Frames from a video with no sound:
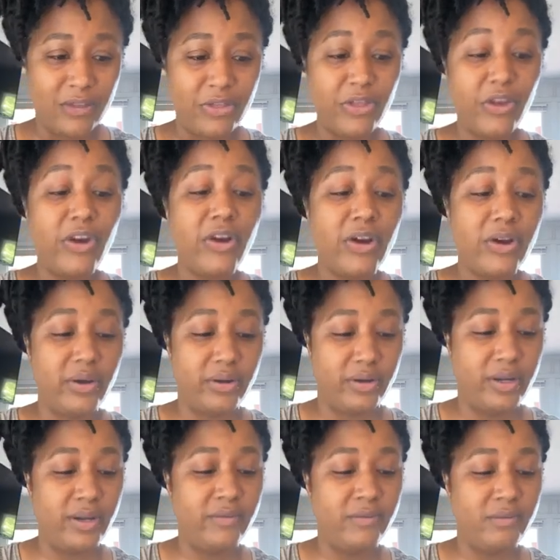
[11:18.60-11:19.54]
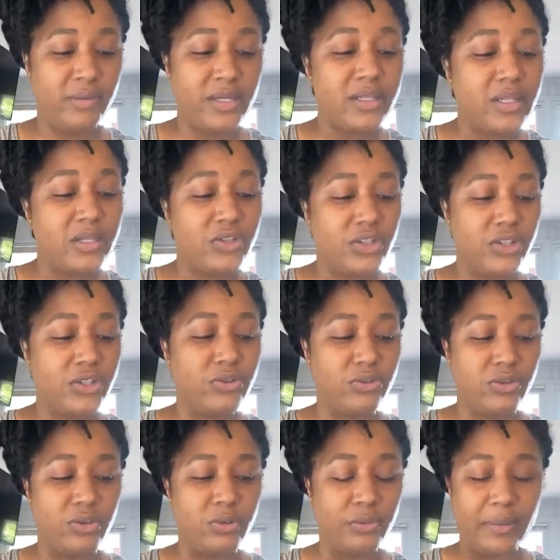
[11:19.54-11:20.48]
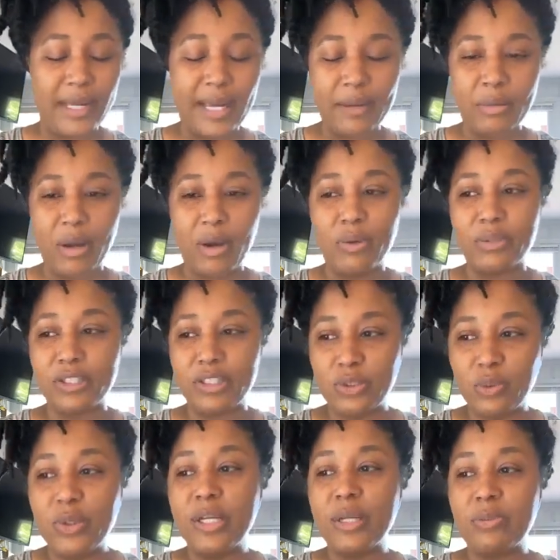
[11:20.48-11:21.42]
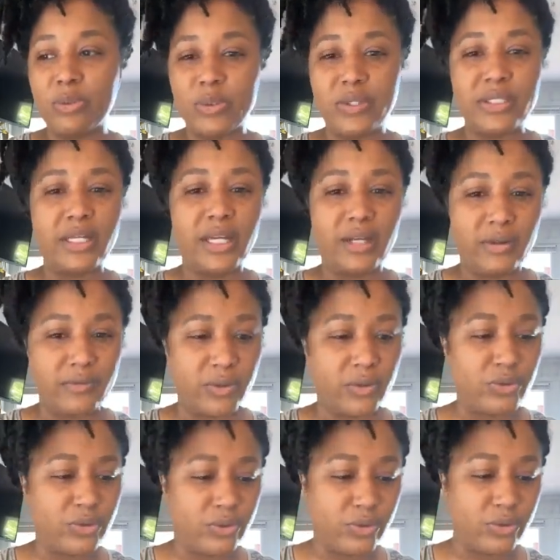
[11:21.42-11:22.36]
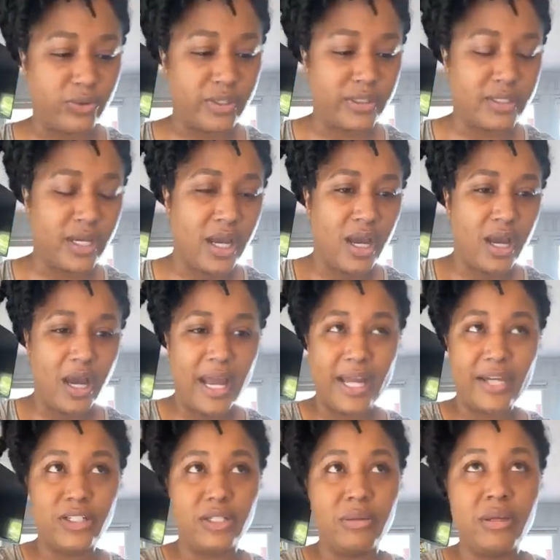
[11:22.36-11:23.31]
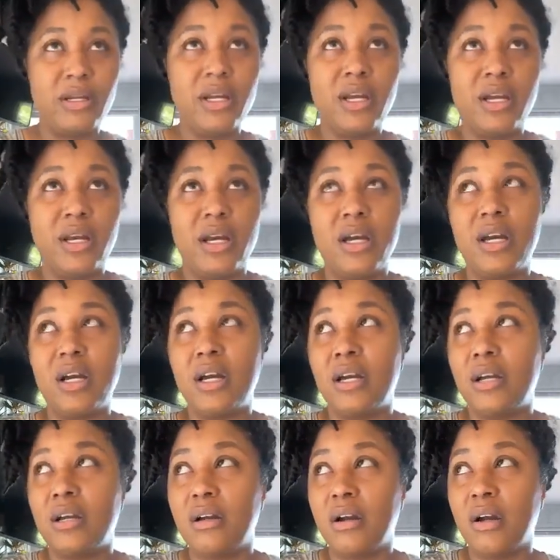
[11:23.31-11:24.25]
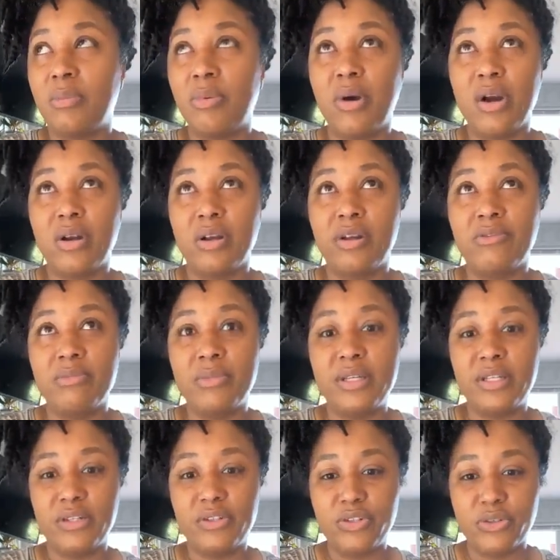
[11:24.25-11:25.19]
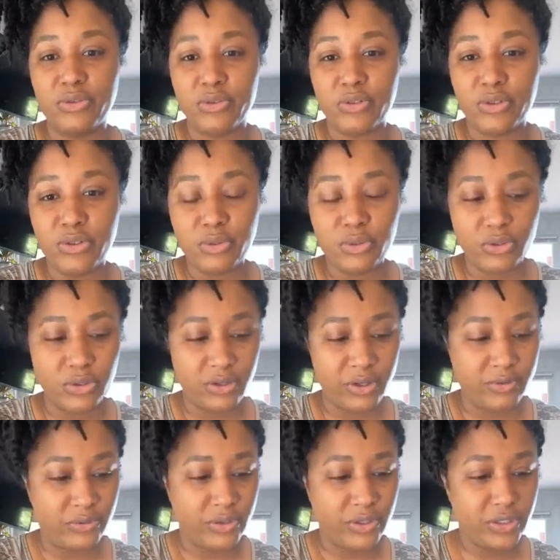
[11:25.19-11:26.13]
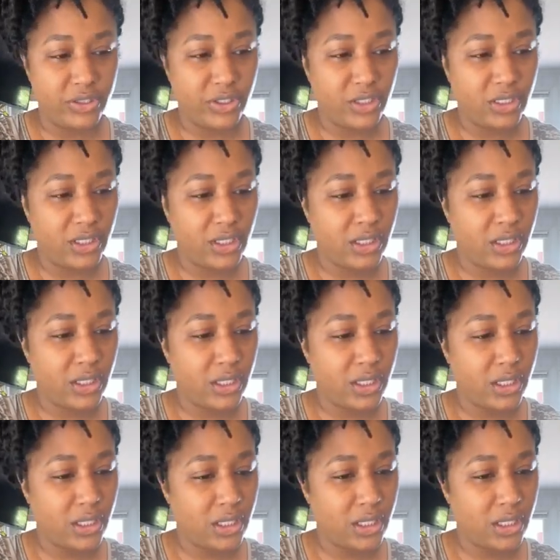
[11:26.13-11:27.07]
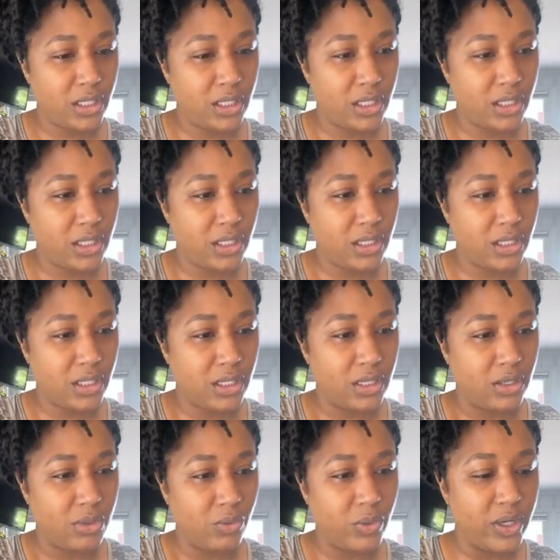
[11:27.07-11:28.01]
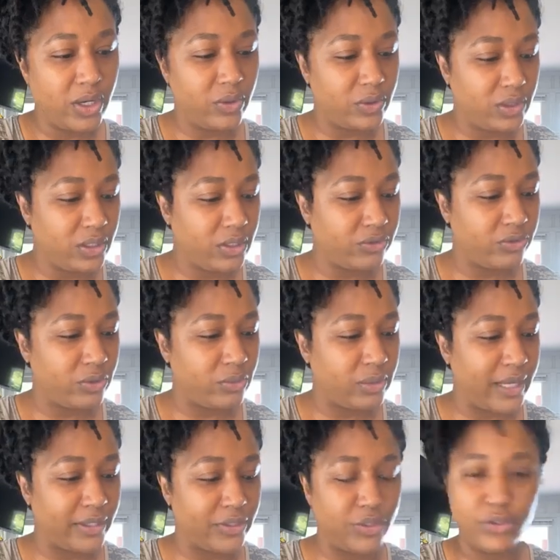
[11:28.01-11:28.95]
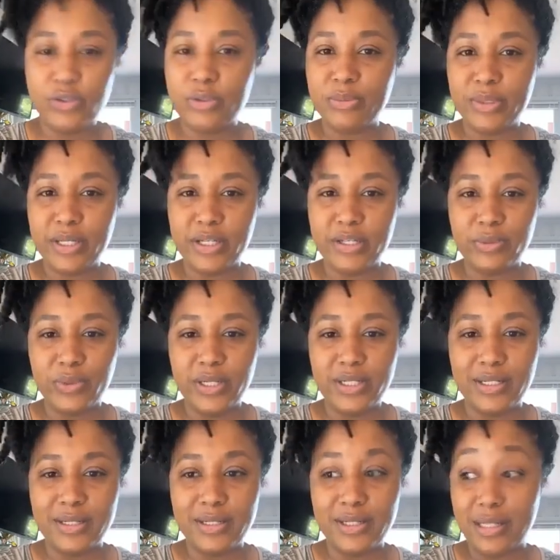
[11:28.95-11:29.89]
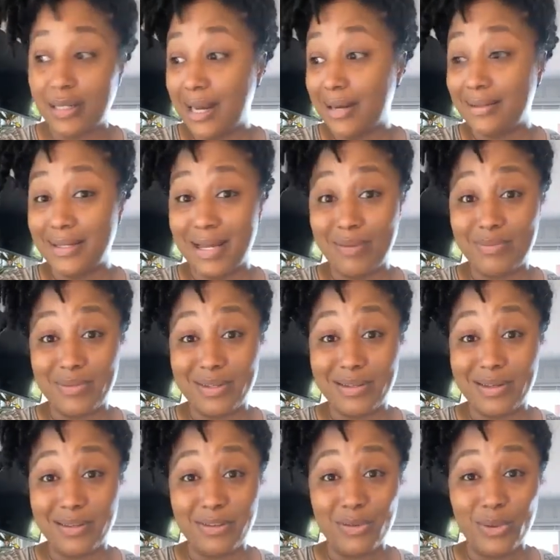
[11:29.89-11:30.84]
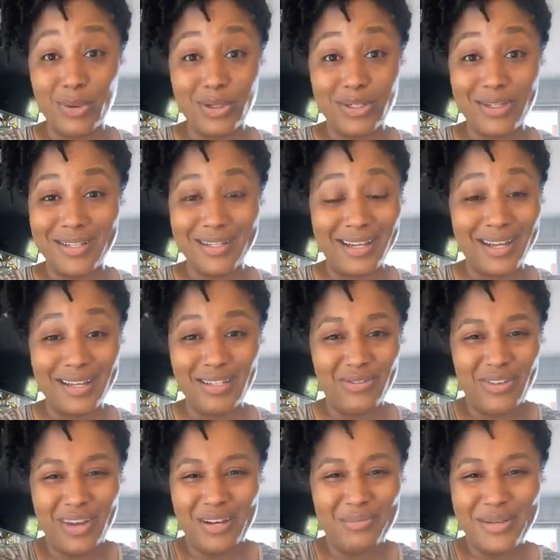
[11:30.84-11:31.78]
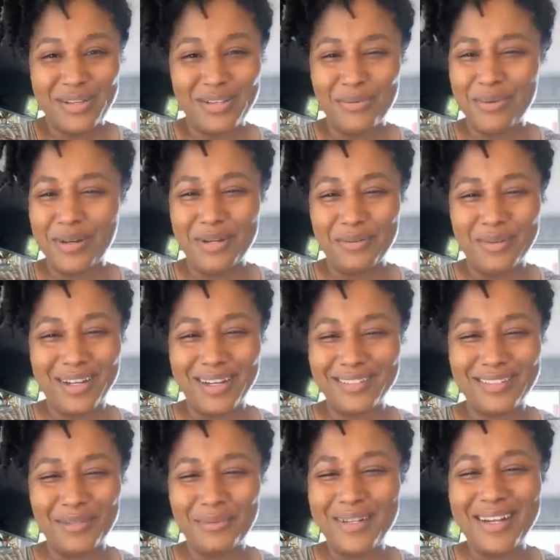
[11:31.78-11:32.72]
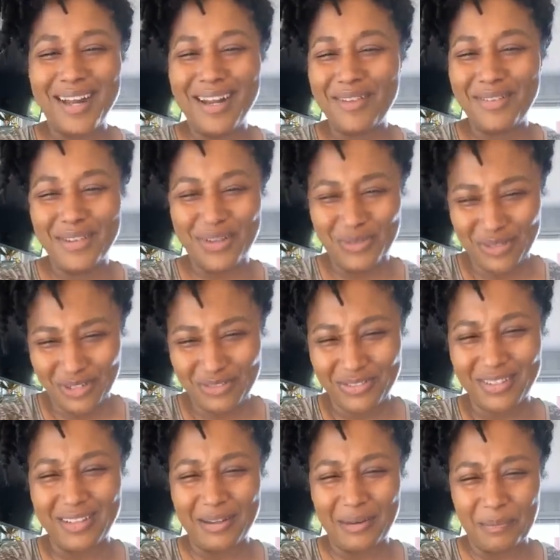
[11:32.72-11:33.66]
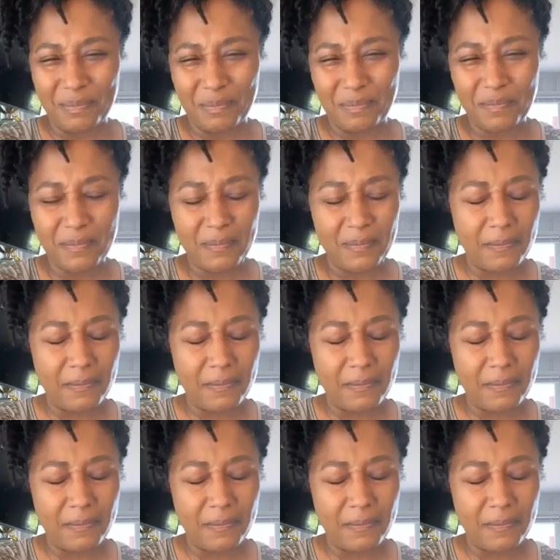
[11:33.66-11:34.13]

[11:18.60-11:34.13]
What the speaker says: A third of missing children are black, but only 20% of those stories actually are part of missing children news coverage. We don't look for black children because a lot of times the authorities just classify them as a runaway. So we're not even going to look for them.